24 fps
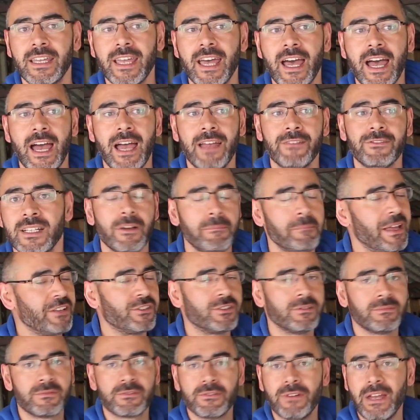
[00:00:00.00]
Yeah, met
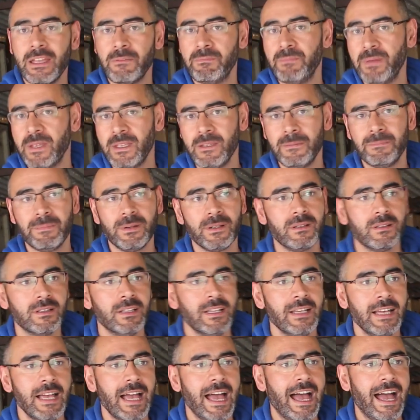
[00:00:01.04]
some great people
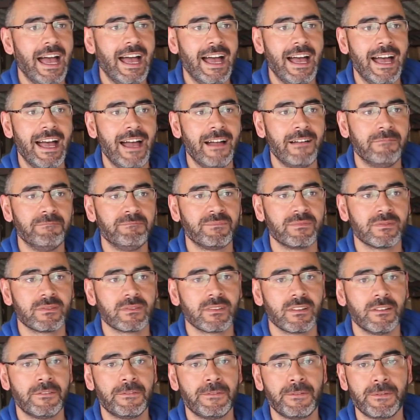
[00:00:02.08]

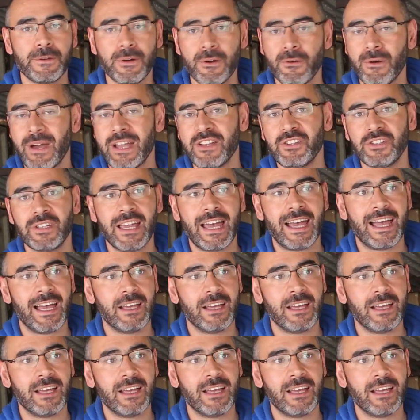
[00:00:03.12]
through it.